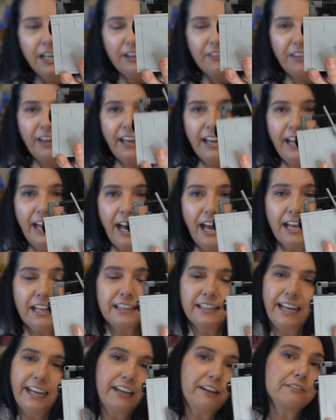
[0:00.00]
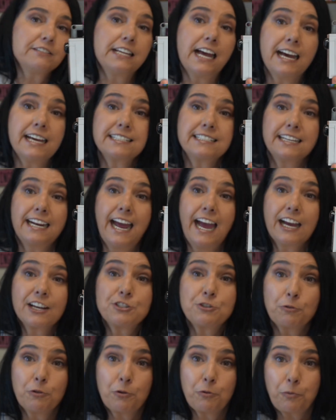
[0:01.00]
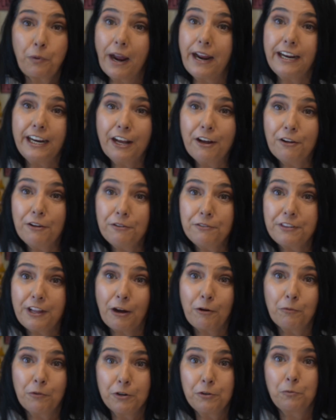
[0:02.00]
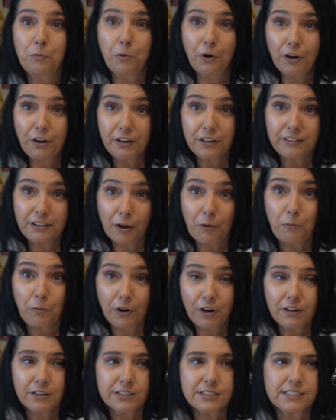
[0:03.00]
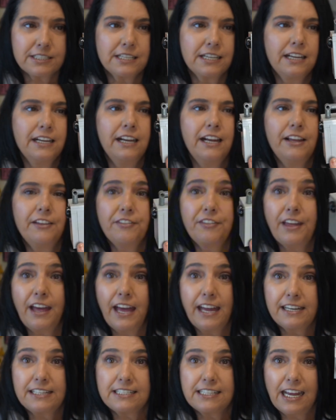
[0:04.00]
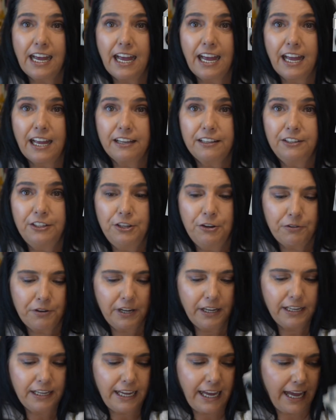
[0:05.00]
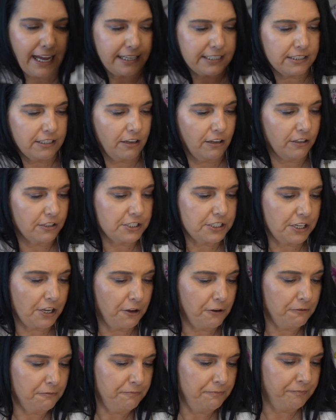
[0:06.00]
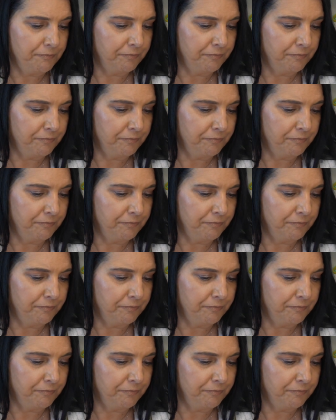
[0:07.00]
Legos has an actual radio that works, that you can get also.